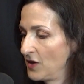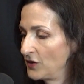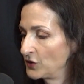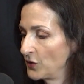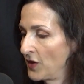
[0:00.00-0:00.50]

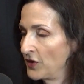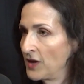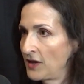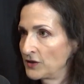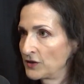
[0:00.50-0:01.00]
So then the
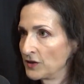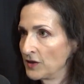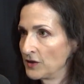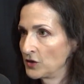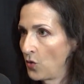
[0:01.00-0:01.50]
next,
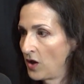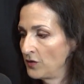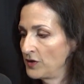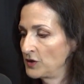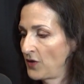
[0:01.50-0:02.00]
so all
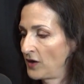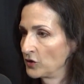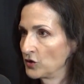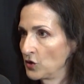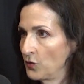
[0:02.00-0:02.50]
of these
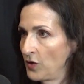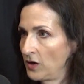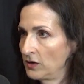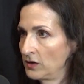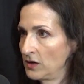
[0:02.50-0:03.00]
factors so far,